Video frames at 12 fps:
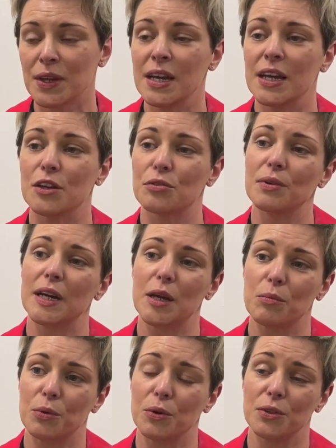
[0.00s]
it's really
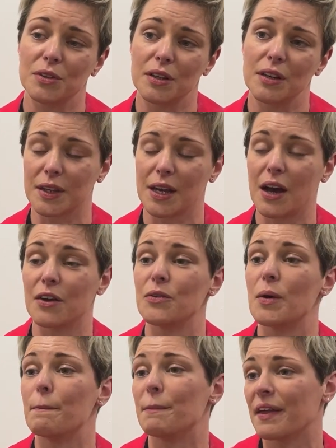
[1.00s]
important how you
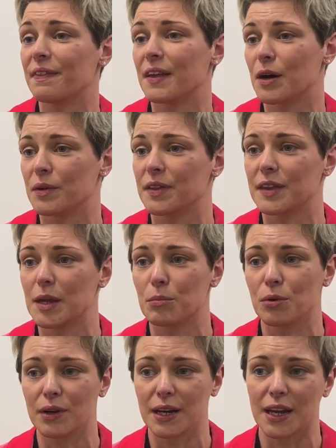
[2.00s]
embed that within the
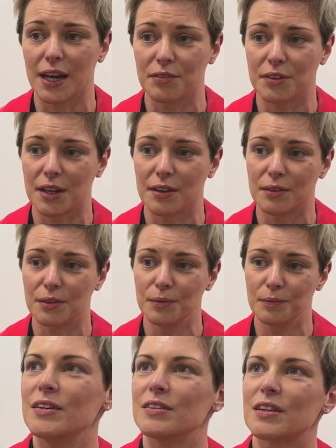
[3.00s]
employee life cycle.
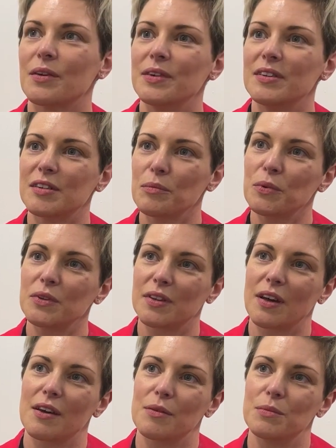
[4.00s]
So in simple
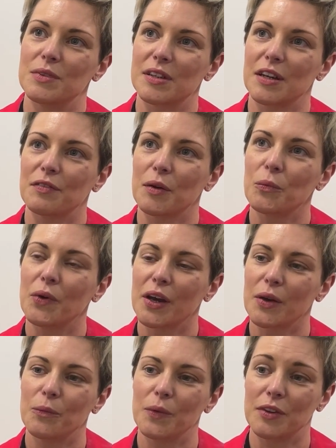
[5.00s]
terms, if I'm
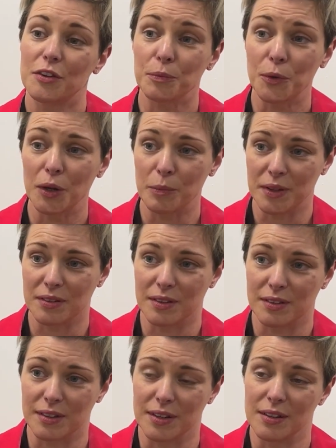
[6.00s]
working with smaller
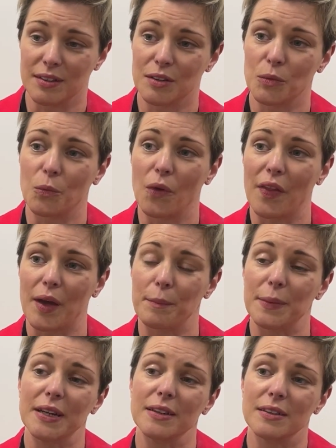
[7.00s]
businesses, what that
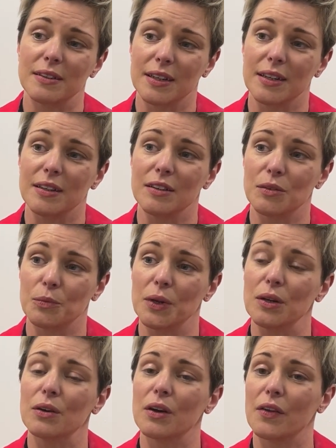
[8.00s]
means is we
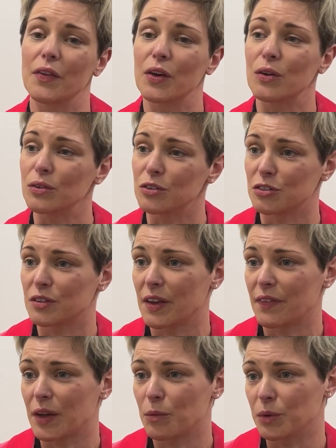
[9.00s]
look at the culture that
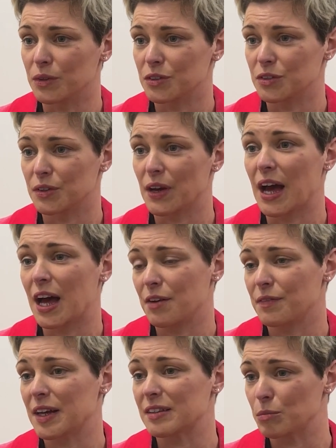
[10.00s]
they want to
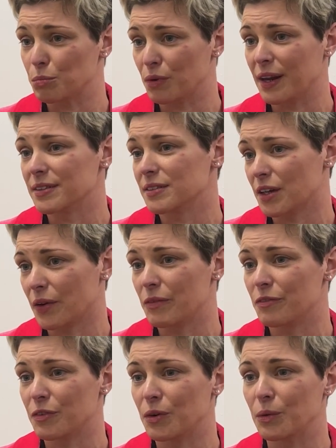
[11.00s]
have as a brand going
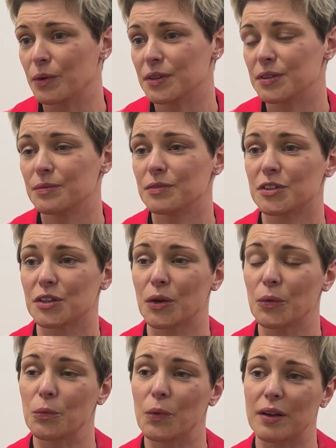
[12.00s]
forward.
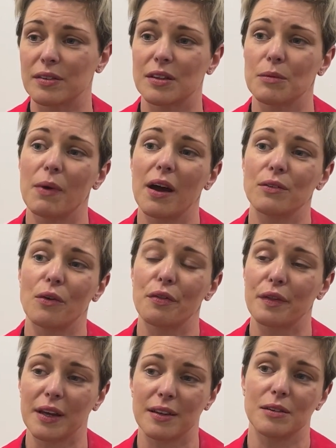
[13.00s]
So whilst they might not
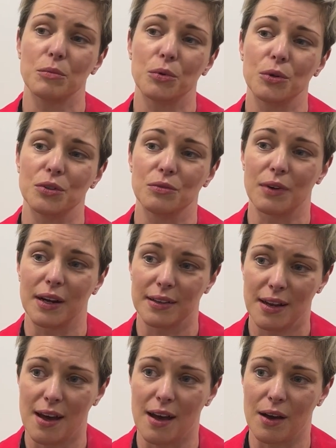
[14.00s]
think it's important right
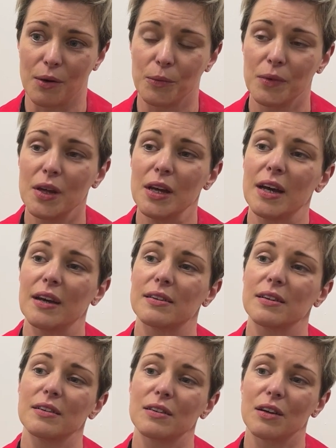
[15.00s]
now, as
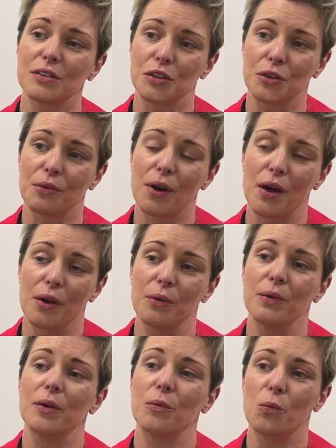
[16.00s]
they start to
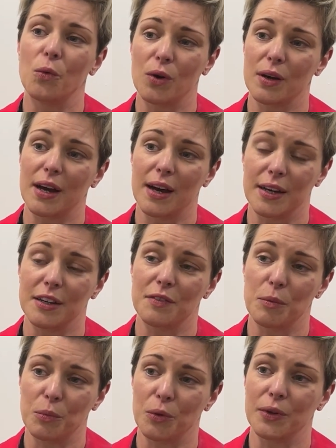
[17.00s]
grow, what kind of
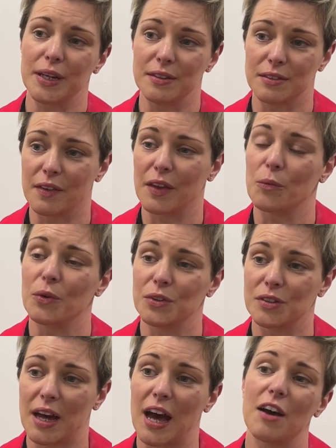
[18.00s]
employees do they want
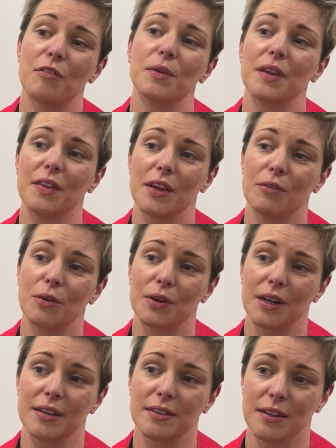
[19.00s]
to have within their
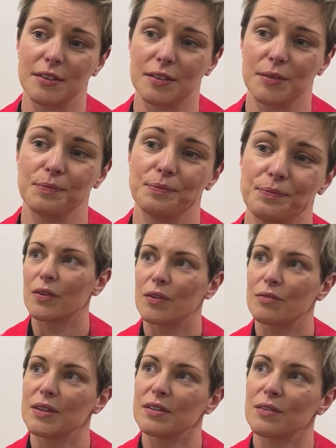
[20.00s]
organisation? The
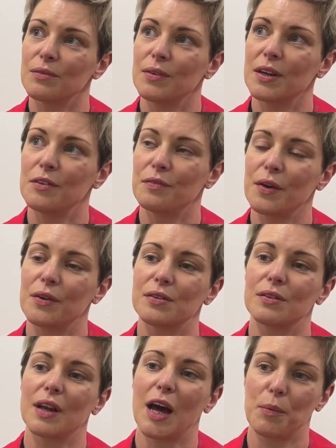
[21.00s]
reason I really focus
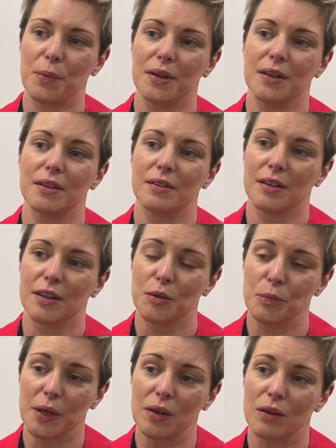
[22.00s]
on happiness is
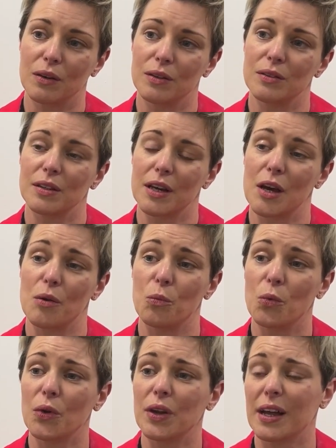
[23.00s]
because
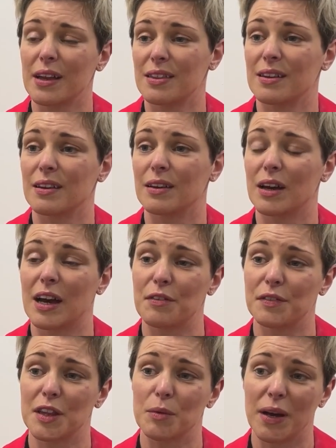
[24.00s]
one, I think
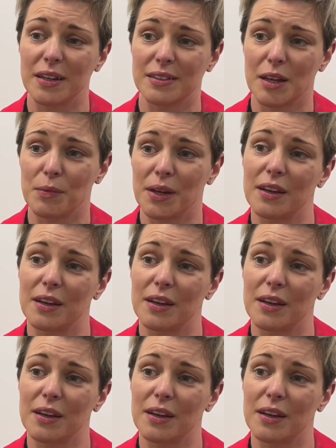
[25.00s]
after the pandemic